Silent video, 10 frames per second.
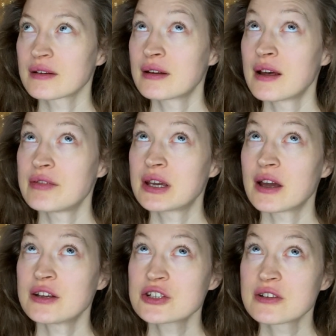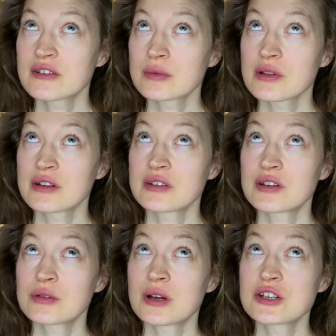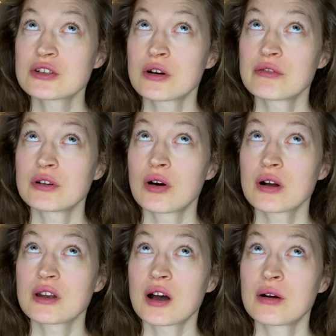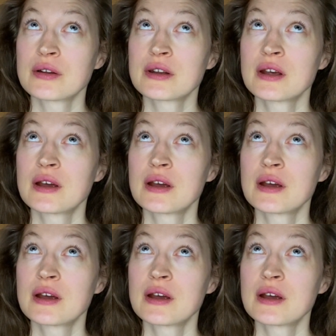navigations with the situation of a lockdown